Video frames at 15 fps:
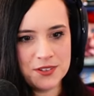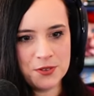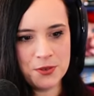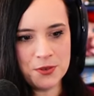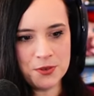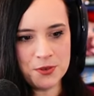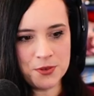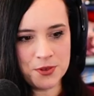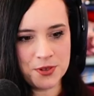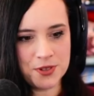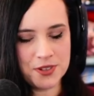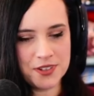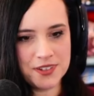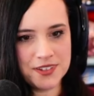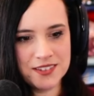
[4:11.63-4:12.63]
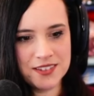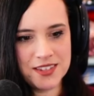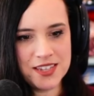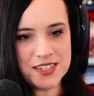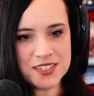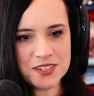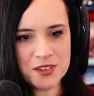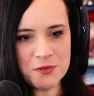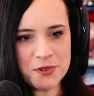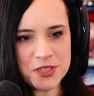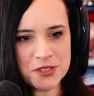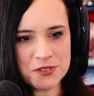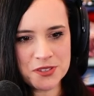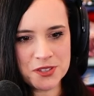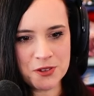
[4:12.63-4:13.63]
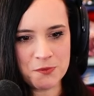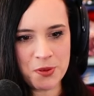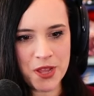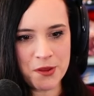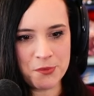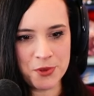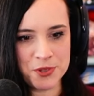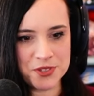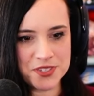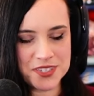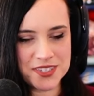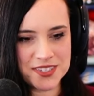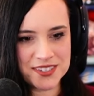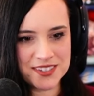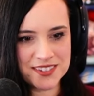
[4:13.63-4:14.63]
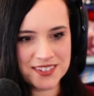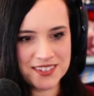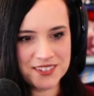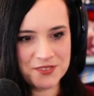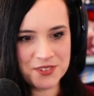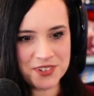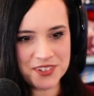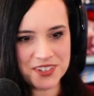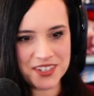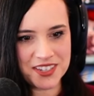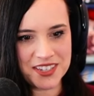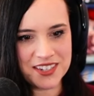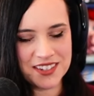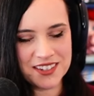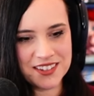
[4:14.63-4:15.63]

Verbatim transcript: Whew. He's good with those little pebbles. Real good.